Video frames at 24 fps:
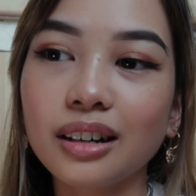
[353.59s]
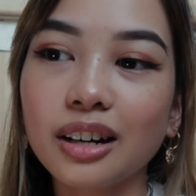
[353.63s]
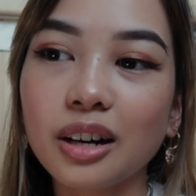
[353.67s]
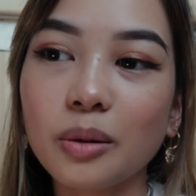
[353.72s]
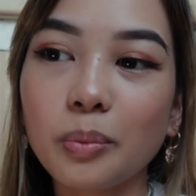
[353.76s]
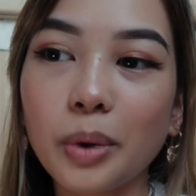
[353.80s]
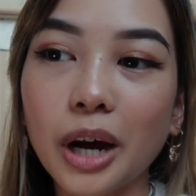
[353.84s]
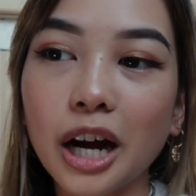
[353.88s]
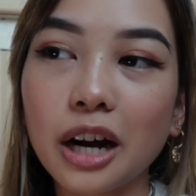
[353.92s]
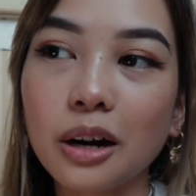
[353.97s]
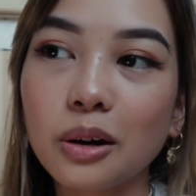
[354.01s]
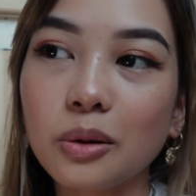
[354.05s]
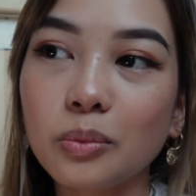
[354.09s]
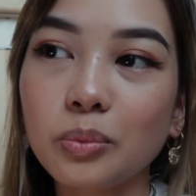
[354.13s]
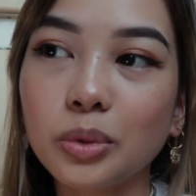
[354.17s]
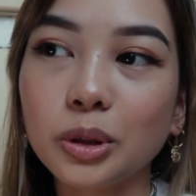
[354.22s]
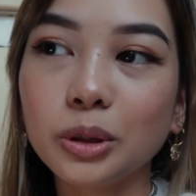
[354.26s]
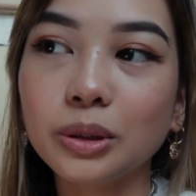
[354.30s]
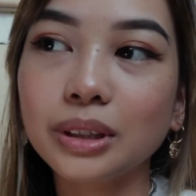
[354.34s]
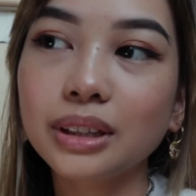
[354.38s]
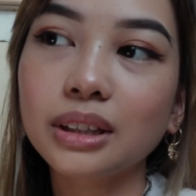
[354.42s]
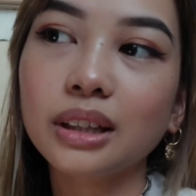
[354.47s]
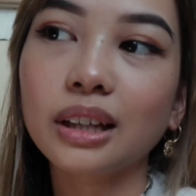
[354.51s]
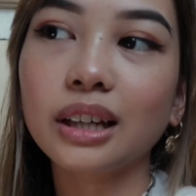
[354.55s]
a
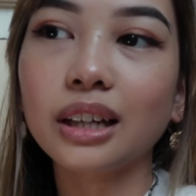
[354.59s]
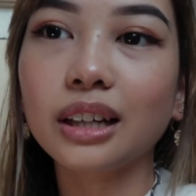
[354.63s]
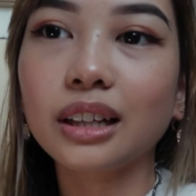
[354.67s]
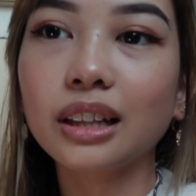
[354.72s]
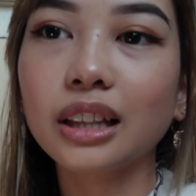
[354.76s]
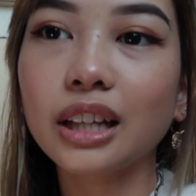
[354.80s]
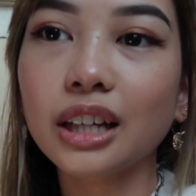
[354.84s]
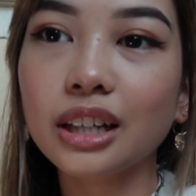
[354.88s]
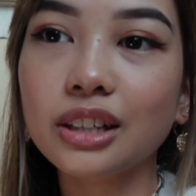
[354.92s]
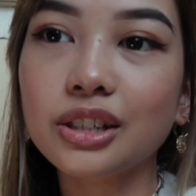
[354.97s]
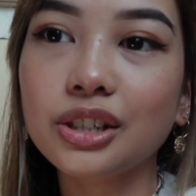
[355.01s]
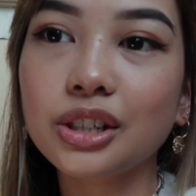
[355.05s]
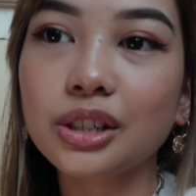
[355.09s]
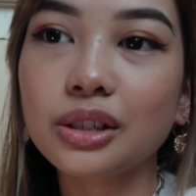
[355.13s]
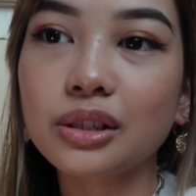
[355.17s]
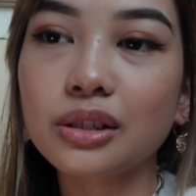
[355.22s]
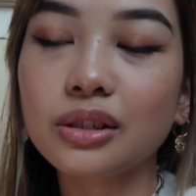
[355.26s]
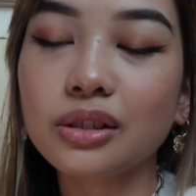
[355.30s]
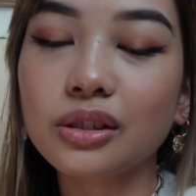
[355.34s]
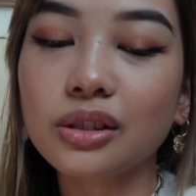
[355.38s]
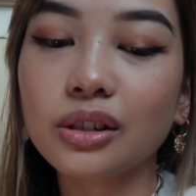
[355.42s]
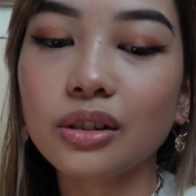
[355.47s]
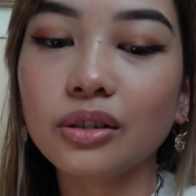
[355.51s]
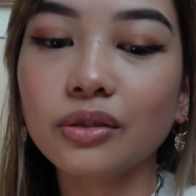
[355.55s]
PowerPoint, like
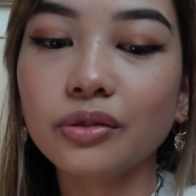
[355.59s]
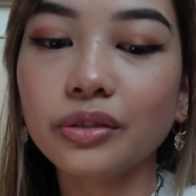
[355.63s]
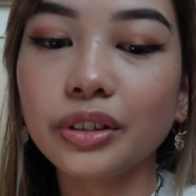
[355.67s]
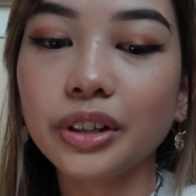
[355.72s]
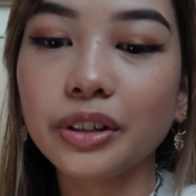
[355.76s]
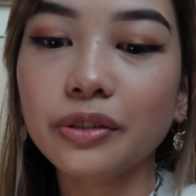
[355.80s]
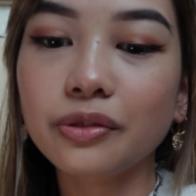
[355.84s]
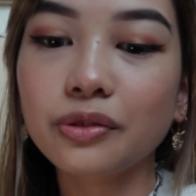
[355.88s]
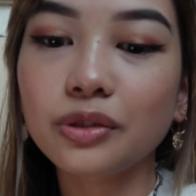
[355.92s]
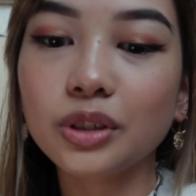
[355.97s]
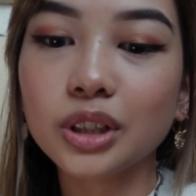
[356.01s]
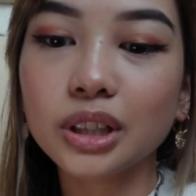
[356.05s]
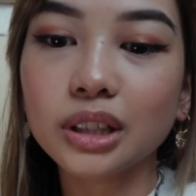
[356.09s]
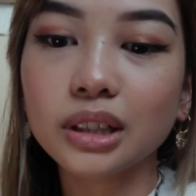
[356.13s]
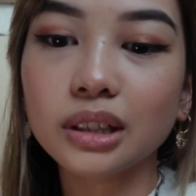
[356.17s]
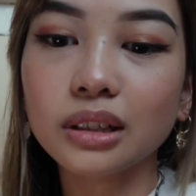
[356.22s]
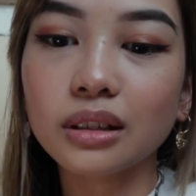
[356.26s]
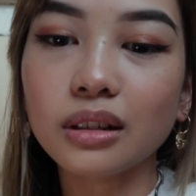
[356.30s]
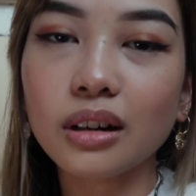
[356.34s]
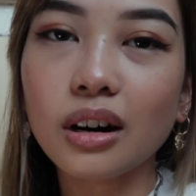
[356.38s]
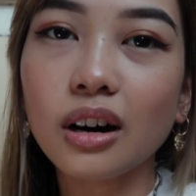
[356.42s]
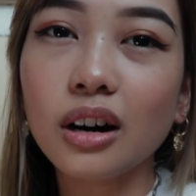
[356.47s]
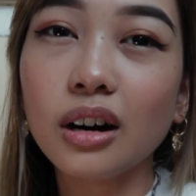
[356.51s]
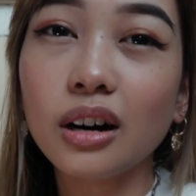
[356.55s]
lectures of
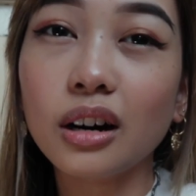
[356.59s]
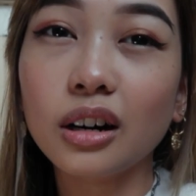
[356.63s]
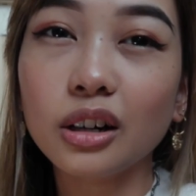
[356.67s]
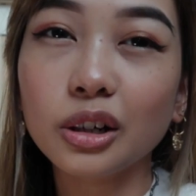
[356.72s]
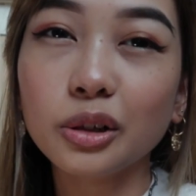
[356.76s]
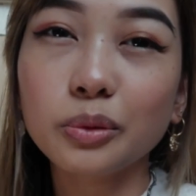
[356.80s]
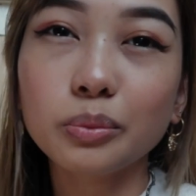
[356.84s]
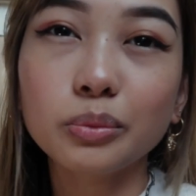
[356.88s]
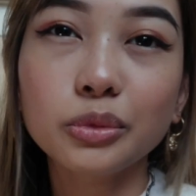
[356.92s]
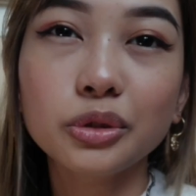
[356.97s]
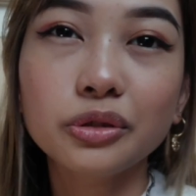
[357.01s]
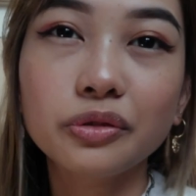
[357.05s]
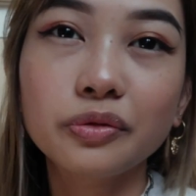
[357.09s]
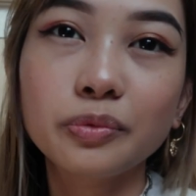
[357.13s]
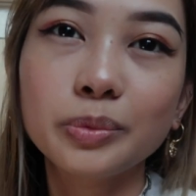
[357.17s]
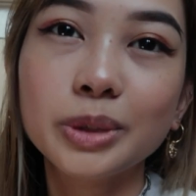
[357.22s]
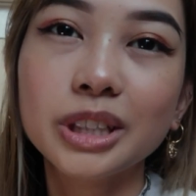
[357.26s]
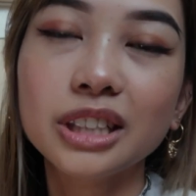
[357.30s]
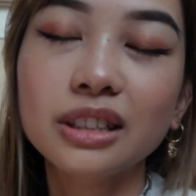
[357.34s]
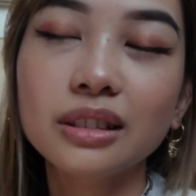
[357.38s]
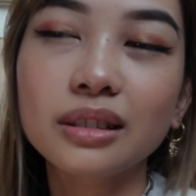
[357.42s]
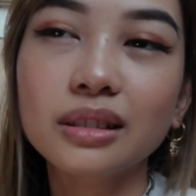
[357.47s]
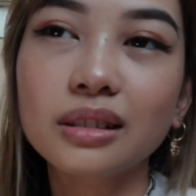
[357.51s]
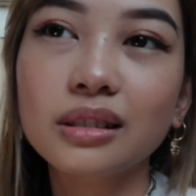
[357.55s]
different art
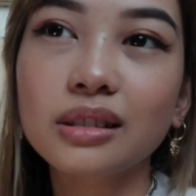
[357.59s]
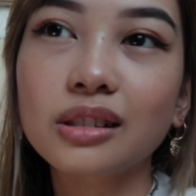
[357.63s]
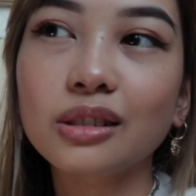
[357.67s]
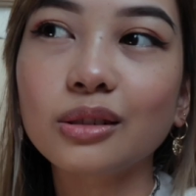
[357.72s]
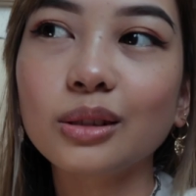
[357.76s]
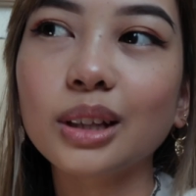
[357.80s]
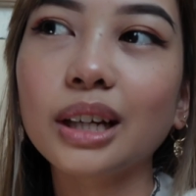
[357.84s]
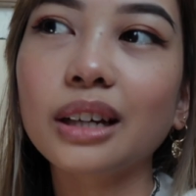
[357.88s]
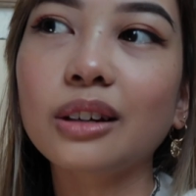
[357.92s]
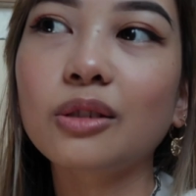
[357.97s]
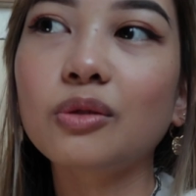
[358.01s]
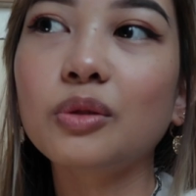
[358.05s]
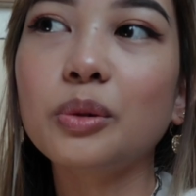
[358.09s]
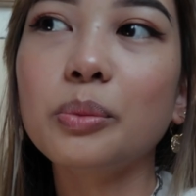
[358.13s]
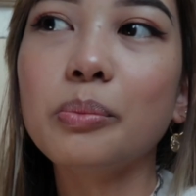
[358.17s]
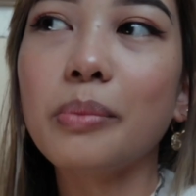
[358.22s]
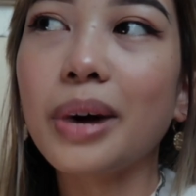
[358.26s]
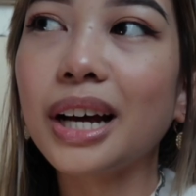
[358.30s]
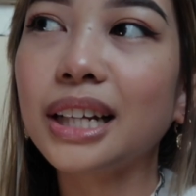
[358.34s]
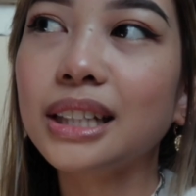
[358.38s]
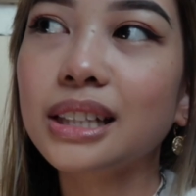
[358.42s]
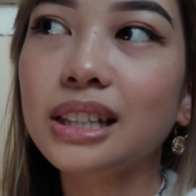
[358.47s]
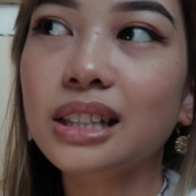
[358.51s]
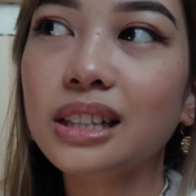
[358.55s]
movements, so like
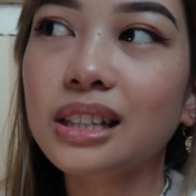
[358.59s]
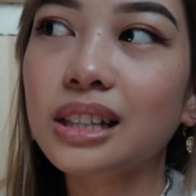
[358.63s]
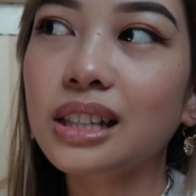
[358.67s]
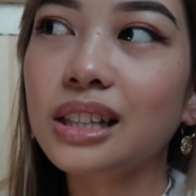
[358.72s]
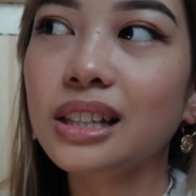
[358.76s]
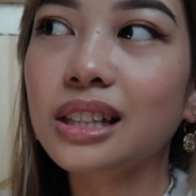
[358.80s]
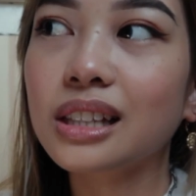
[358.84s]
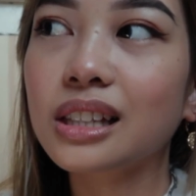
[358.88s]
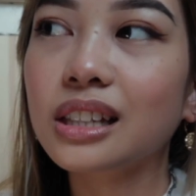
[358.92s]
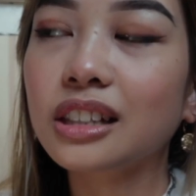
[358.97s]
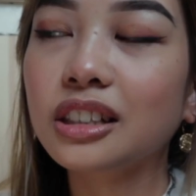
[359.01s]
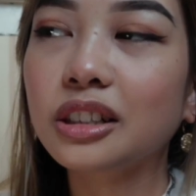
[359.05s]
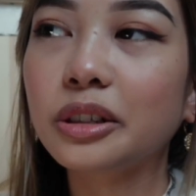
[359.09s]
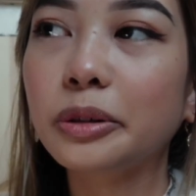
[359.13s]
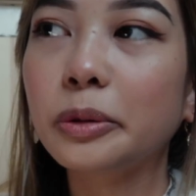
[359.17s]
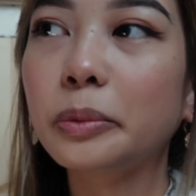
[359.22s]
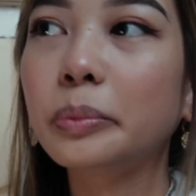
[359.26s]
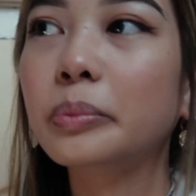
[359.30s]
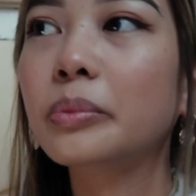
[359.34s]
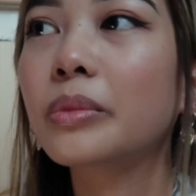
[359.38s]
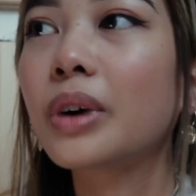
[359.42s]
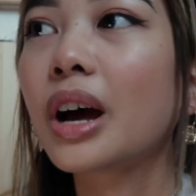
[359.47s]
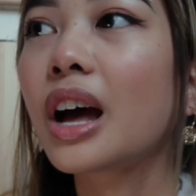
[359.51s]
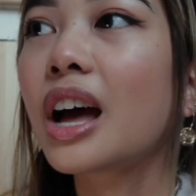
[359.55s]

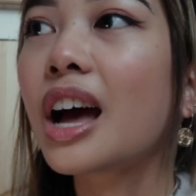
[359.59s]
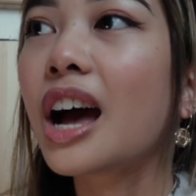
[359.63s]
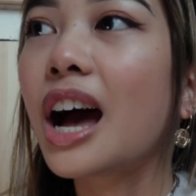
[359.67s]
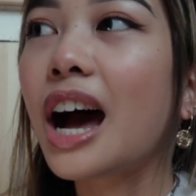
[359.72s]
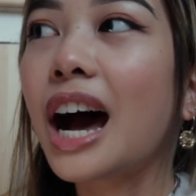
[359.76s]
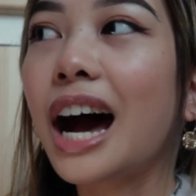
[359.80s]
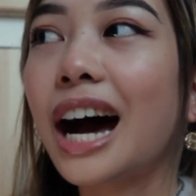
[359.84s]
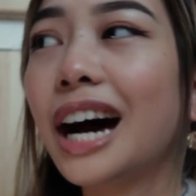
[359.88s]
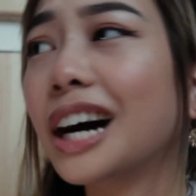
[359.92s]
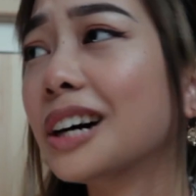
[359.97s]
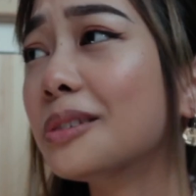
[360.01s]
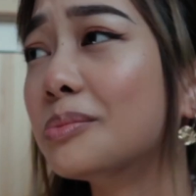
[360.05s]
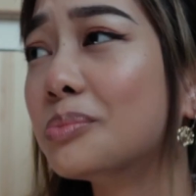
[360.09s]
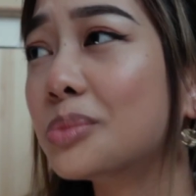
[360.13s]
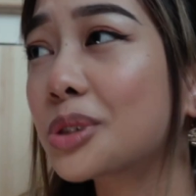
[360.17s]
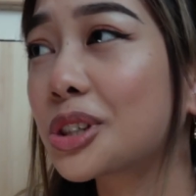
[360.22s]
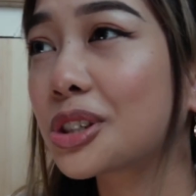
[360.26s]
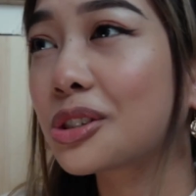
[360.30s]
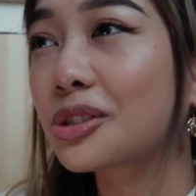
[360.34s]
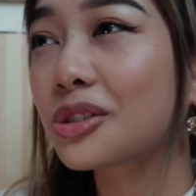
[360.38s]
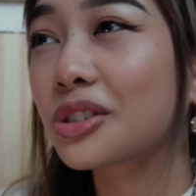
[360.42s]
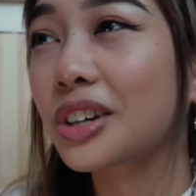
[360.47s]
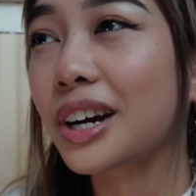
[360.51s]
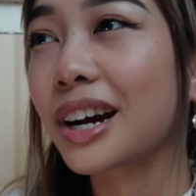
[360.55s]
romanticism,
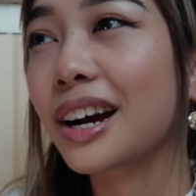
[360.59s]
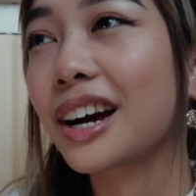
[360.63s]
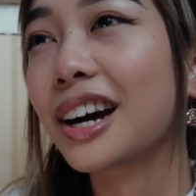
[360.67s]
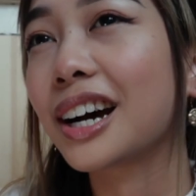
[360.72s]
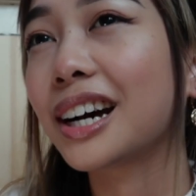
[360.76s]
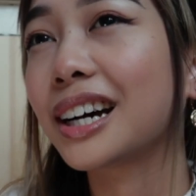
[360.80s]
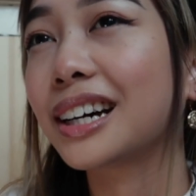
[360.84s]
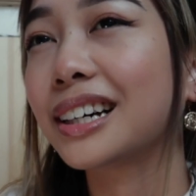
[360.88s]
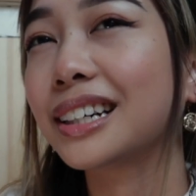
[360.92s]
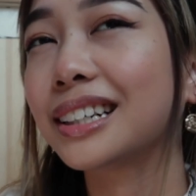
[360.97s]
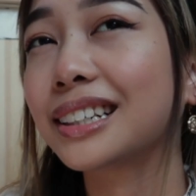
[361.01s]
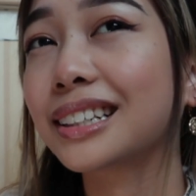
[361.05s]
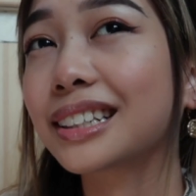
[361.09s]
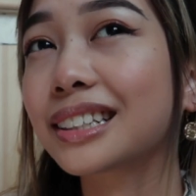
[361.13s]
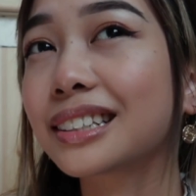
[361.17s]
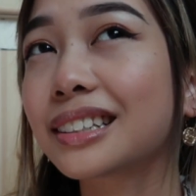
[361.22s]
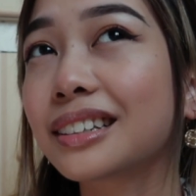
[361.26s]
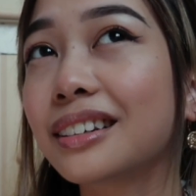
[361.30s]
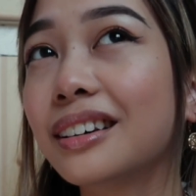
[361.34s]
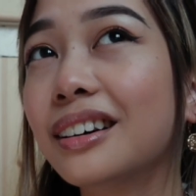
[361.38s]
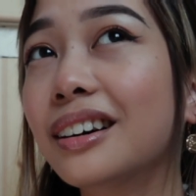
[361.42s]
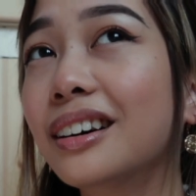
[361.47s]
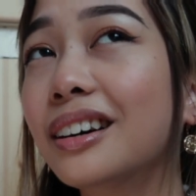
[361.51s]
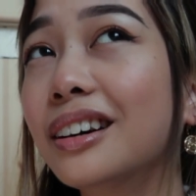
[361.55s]
abstract,